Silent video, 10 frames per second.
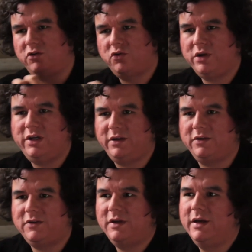
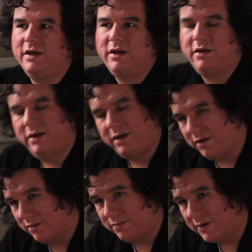trees,
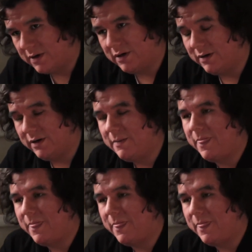hearing a bird,